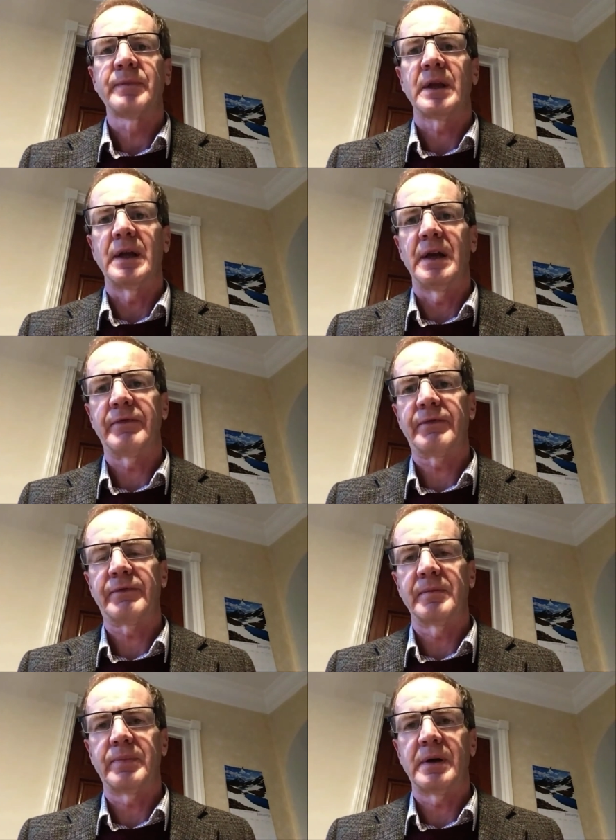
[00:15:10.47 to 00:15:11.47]
if
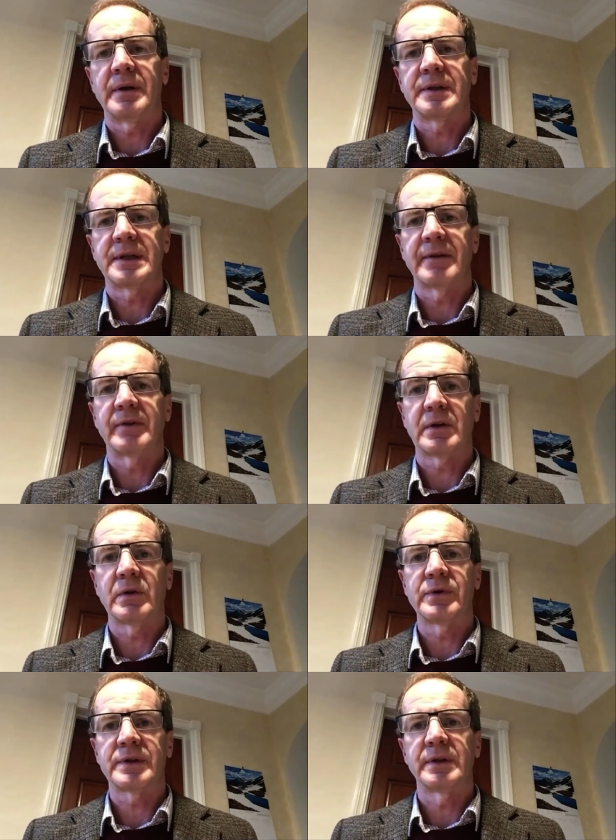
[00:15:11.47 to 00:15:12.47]
the parties have a
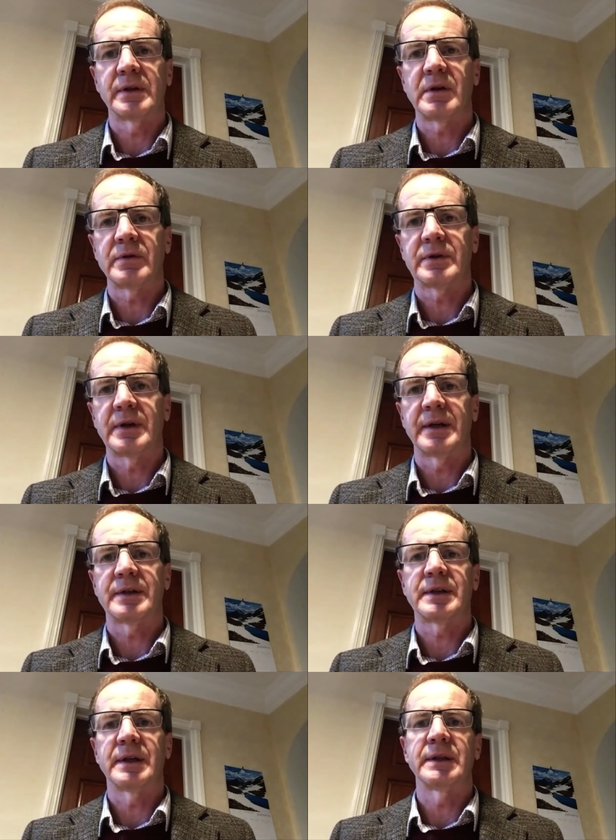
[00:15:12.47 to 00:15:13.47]
clause in the contract
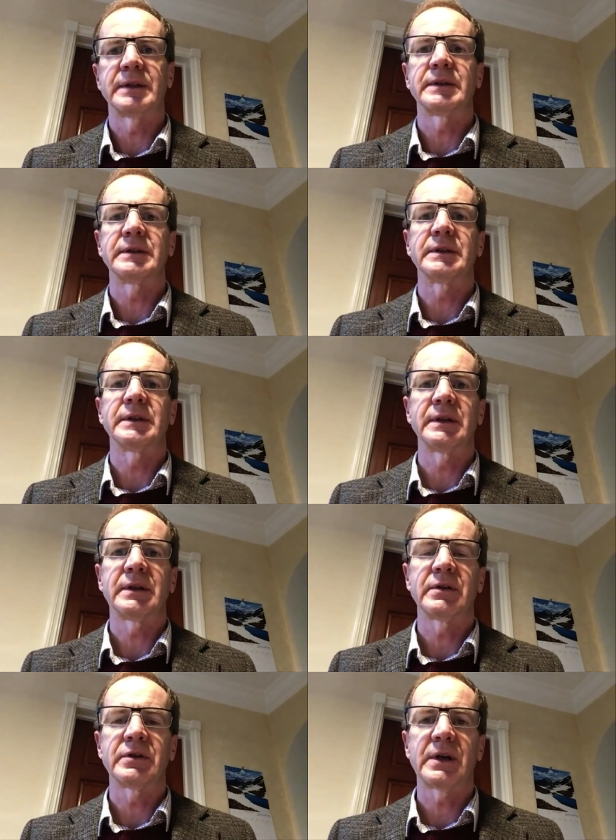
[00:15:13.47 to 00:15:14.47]
saying the
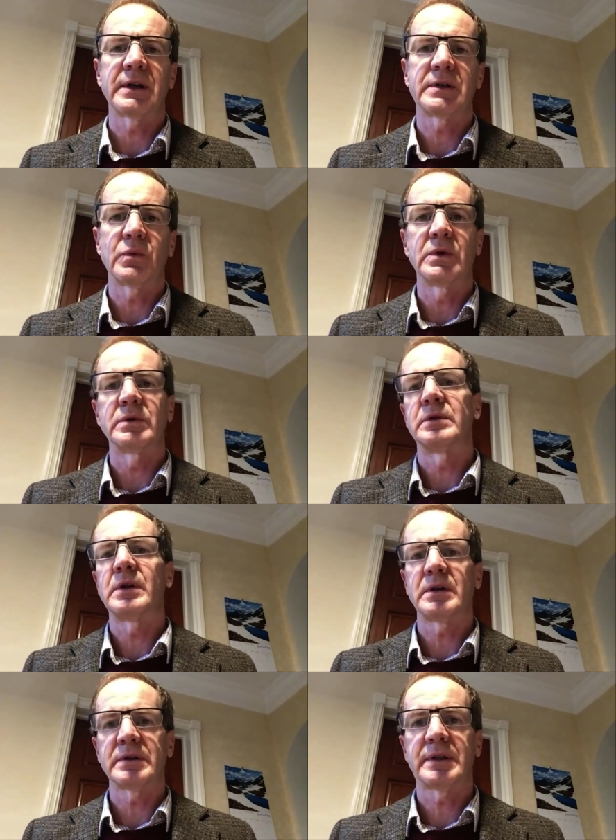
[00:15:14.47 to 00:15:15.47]
contractor will
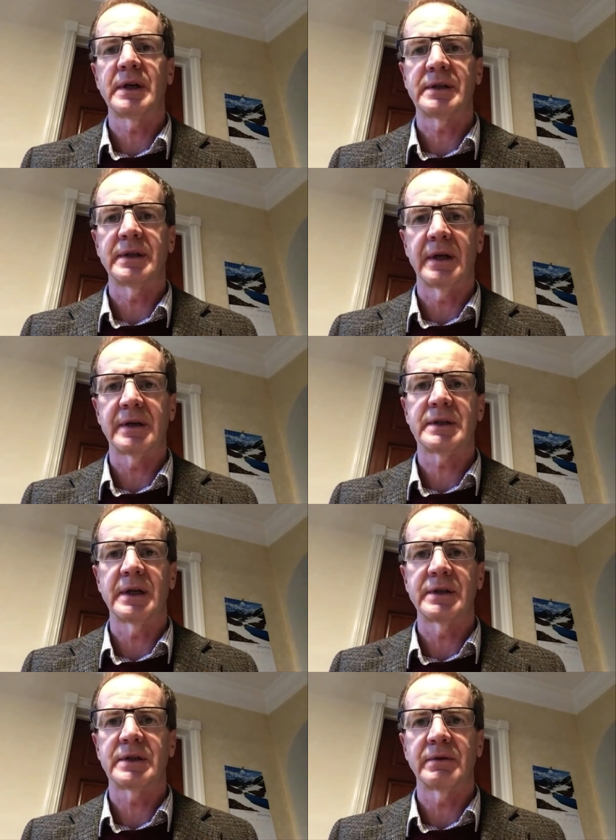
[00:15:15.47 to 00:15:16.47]
not get an
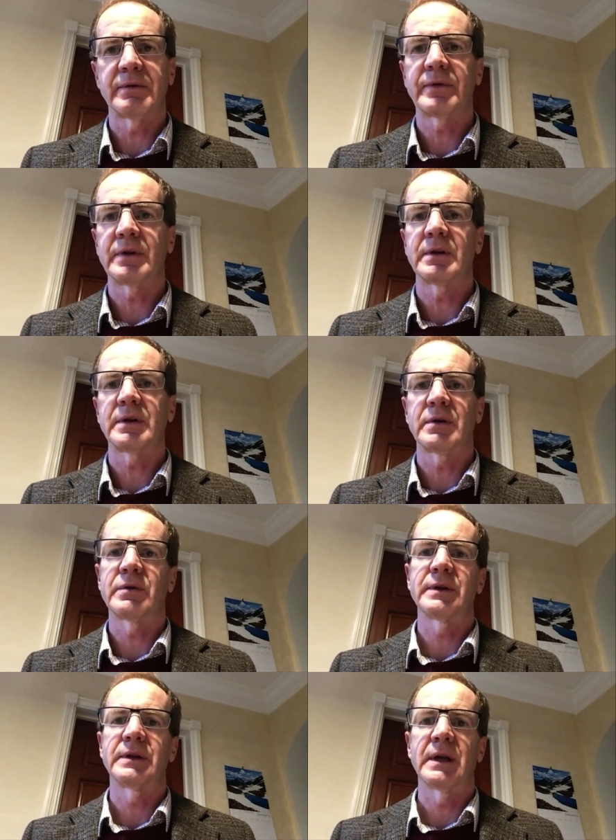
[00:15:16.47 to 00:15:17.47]
extension for
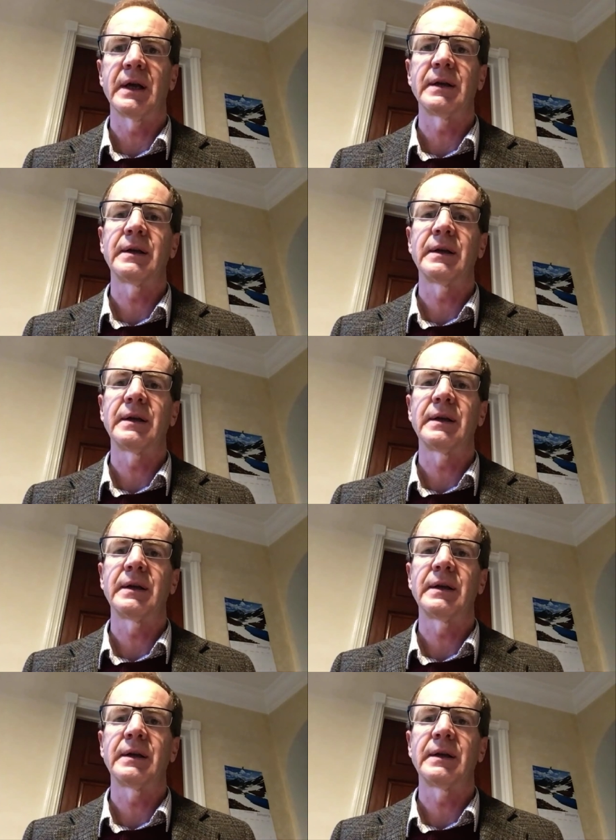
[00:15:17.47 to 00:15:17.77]
concurrent delay,